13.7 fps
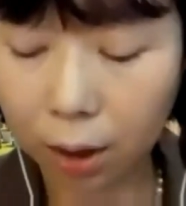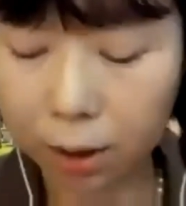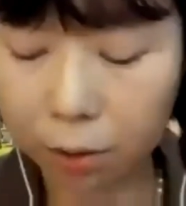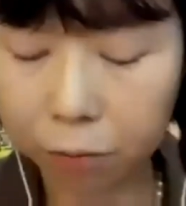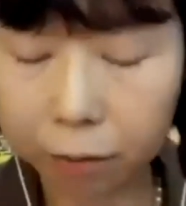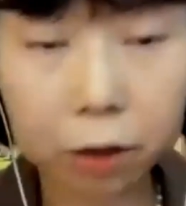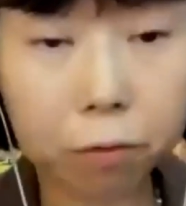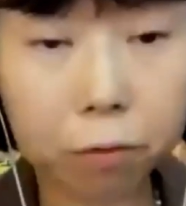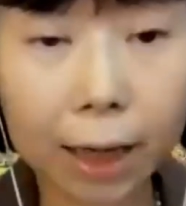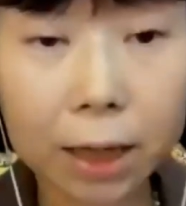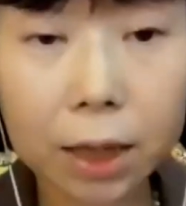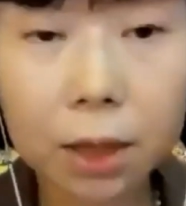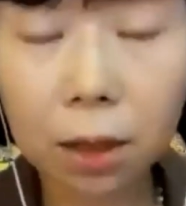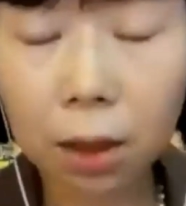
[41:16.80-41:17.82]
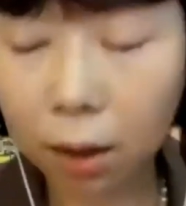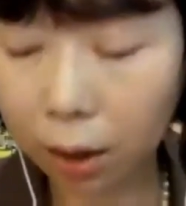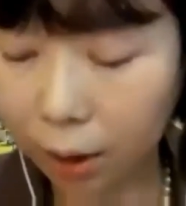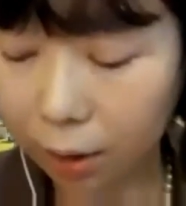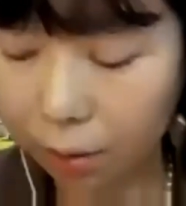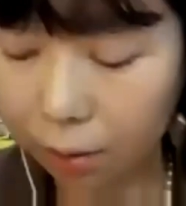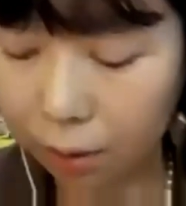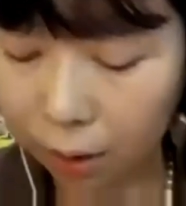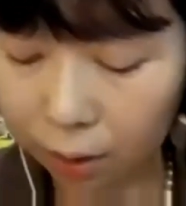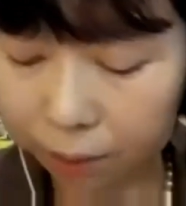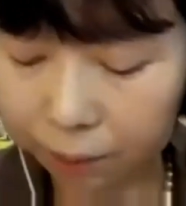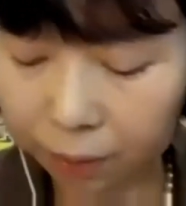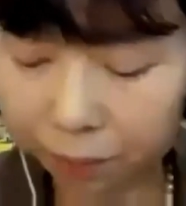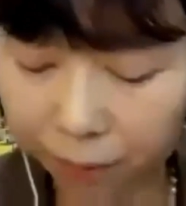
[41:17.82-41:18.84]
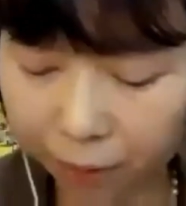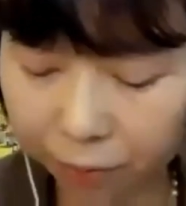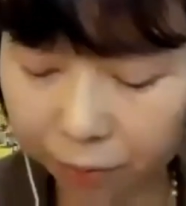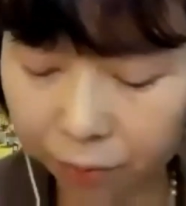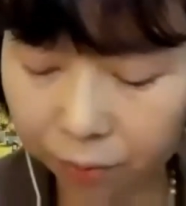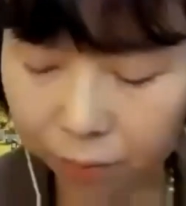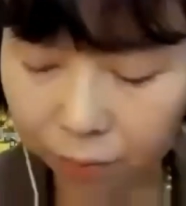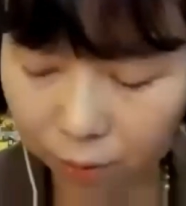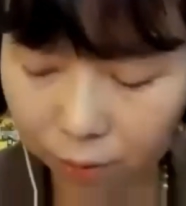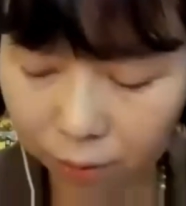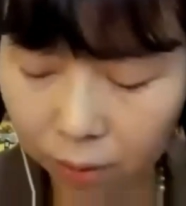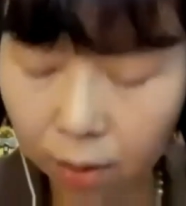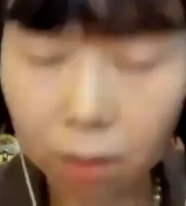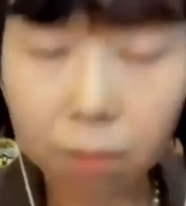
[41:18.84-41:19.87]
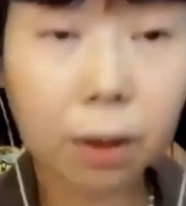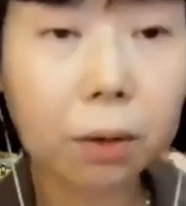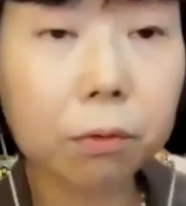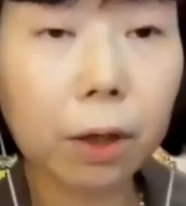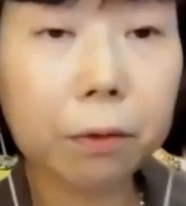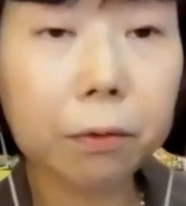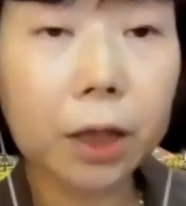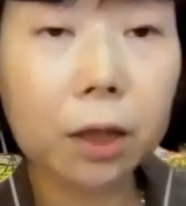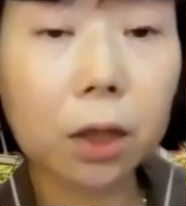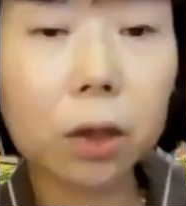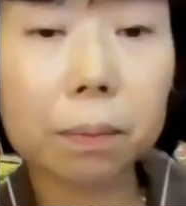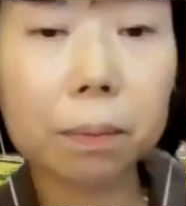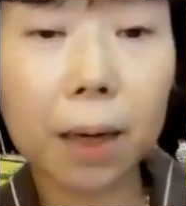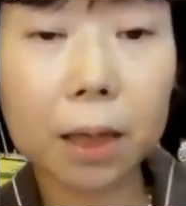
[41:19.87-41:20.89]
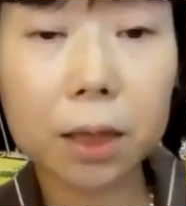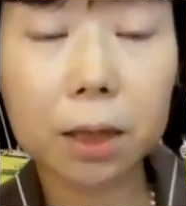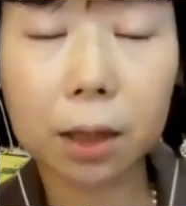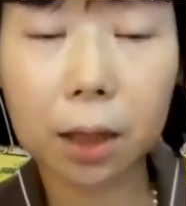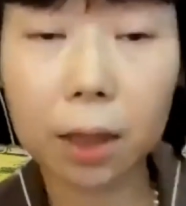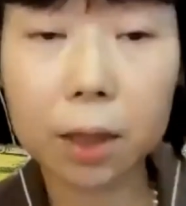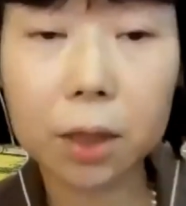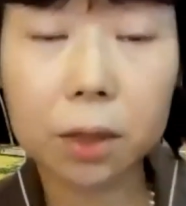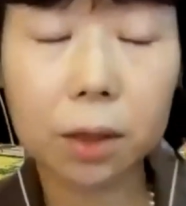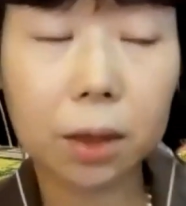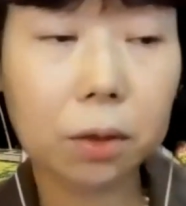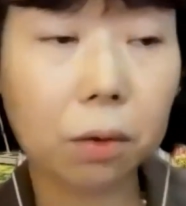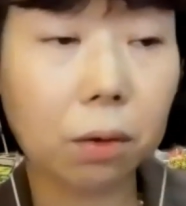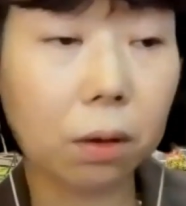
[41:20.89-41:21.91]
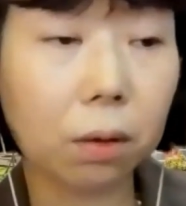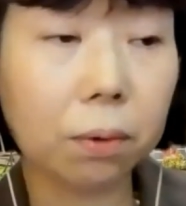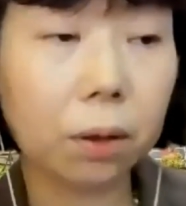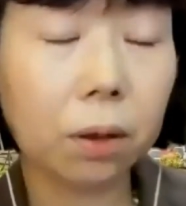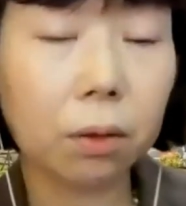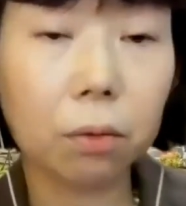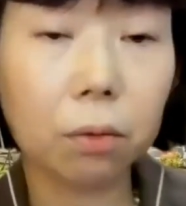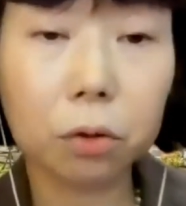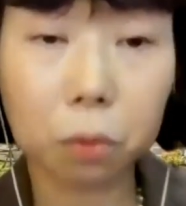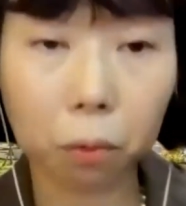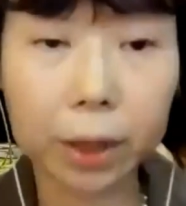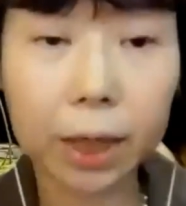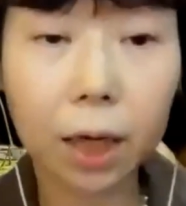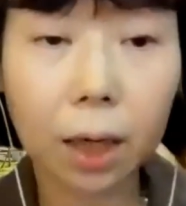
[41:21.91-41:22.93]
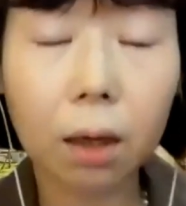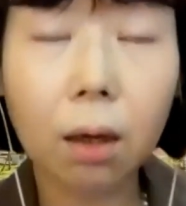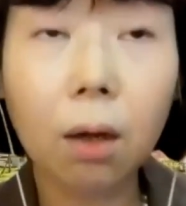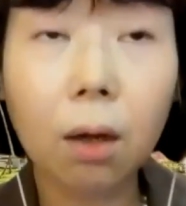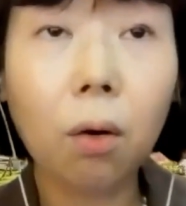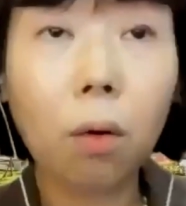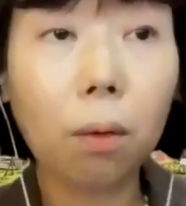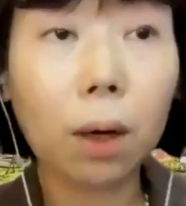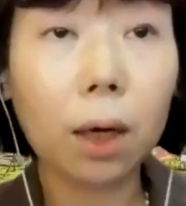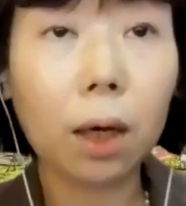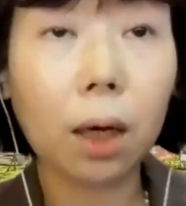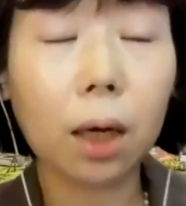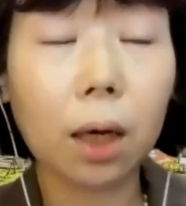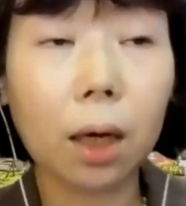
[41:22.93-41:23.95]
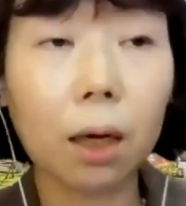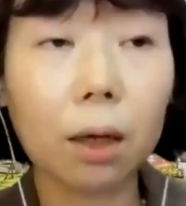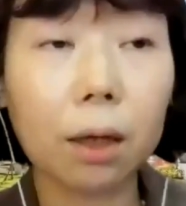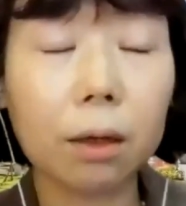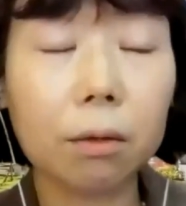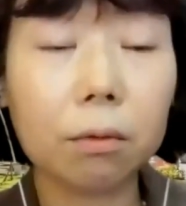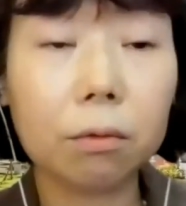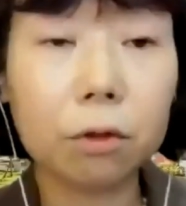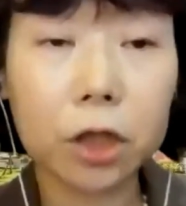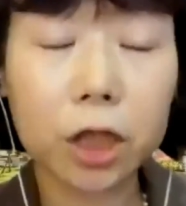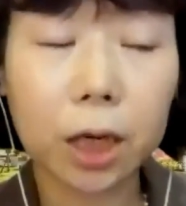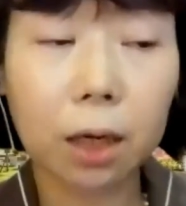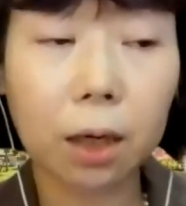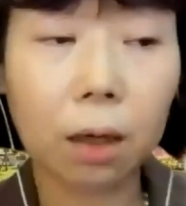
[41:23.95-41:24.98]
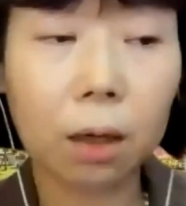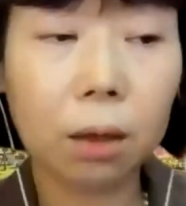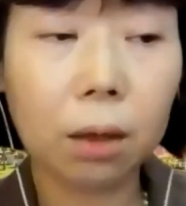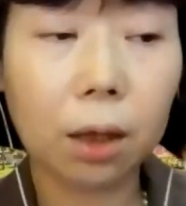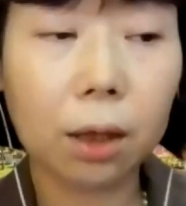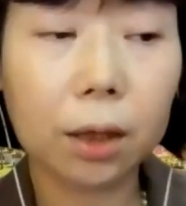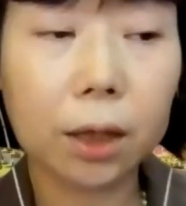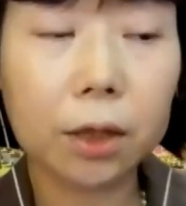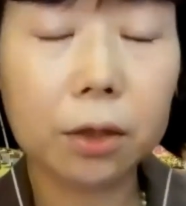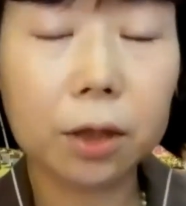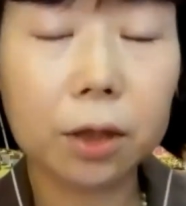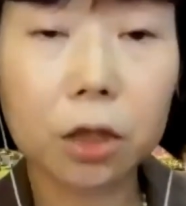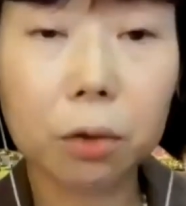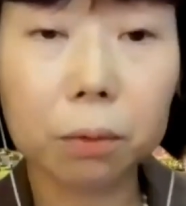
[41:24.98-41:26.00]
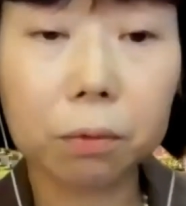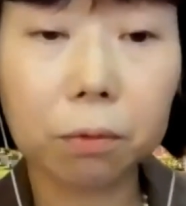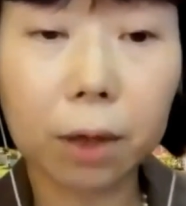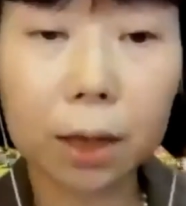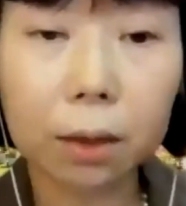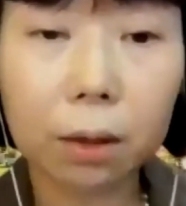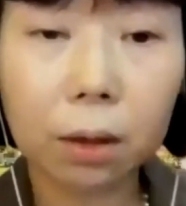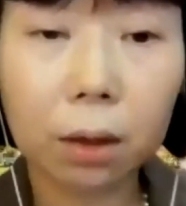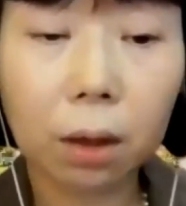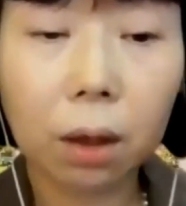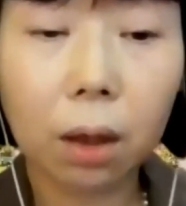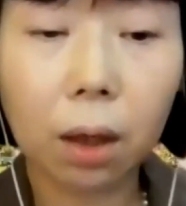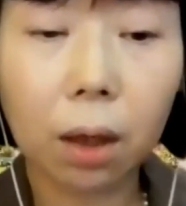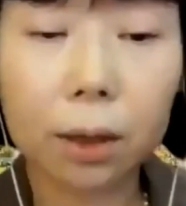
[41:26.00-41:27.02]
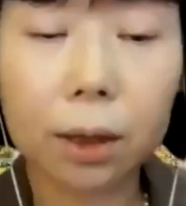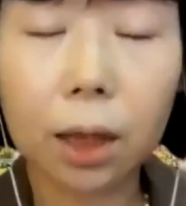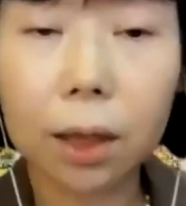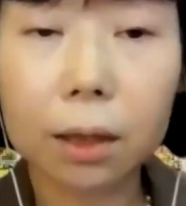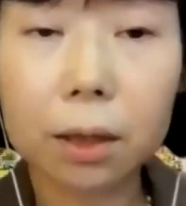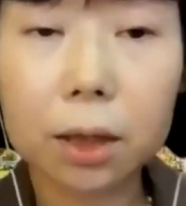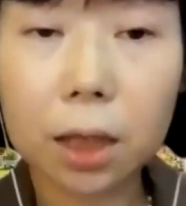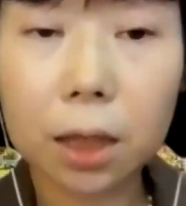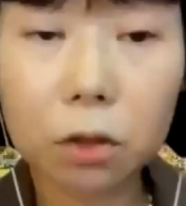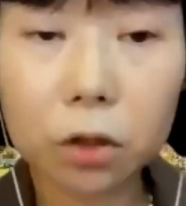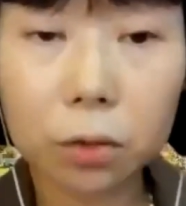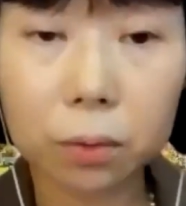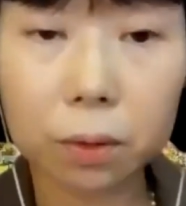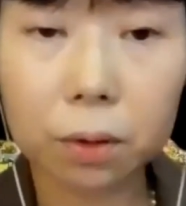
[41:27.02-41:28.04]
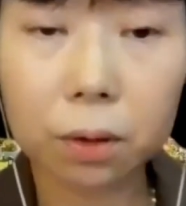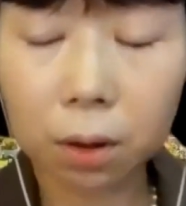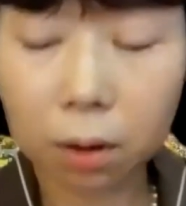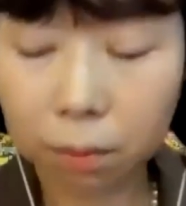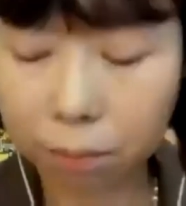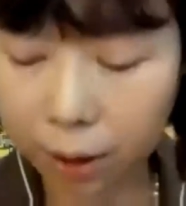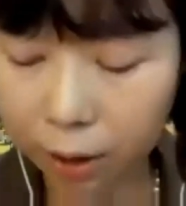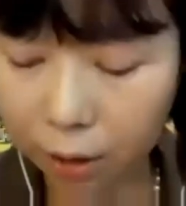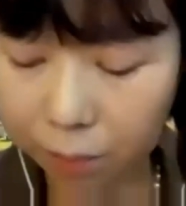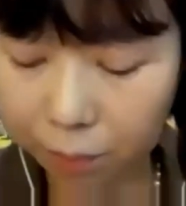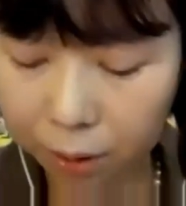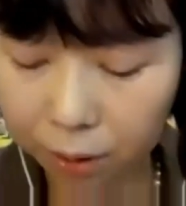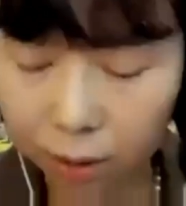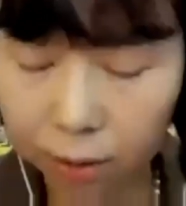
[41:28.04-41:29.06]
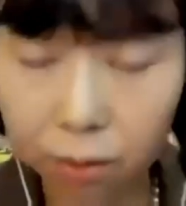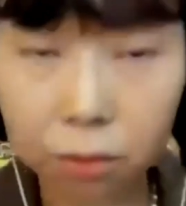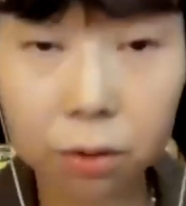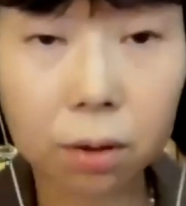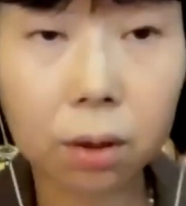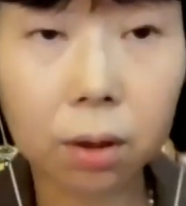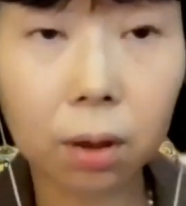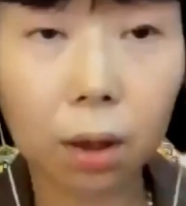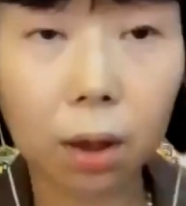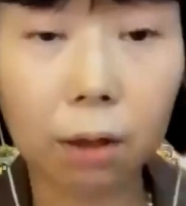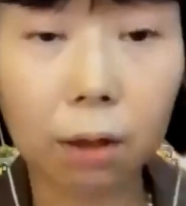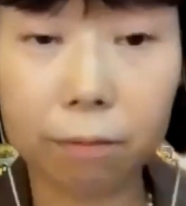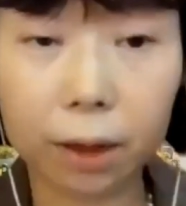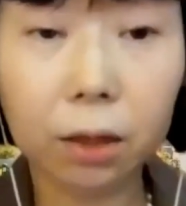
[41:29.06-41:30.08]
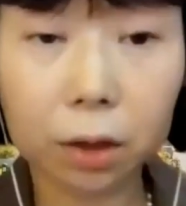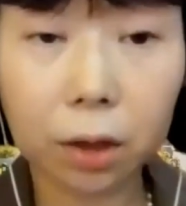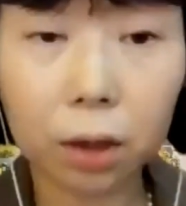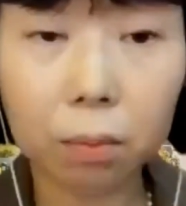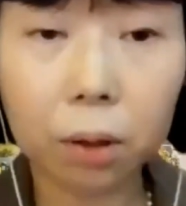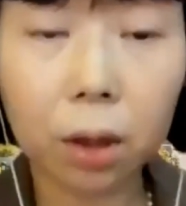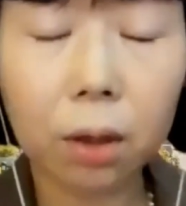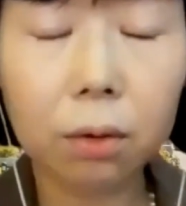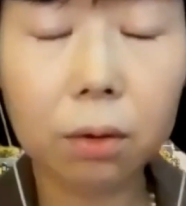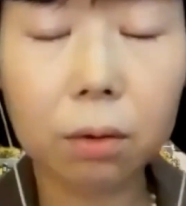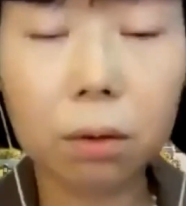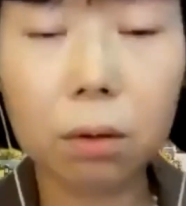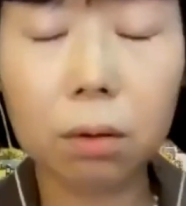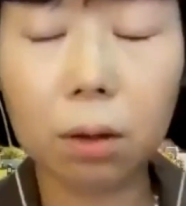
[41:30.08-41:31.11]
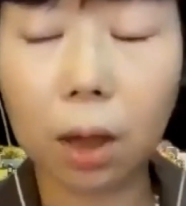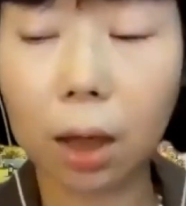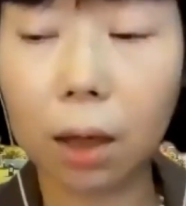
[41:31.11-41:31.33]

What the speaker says: the weak ones, and it might work. But when we look back at cases of North Korea or Russia, at least in the short run, target sanctions might not be that effective to